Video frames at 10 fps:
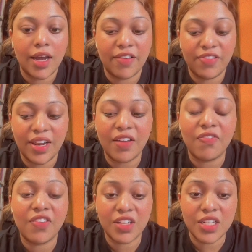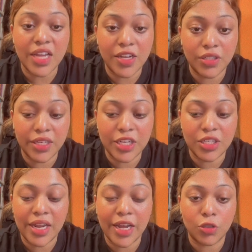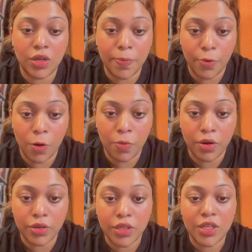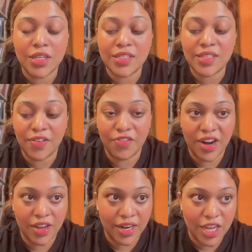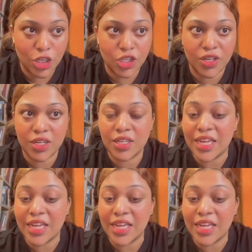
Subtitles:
I feel like Finnish education actually promote self-regulation,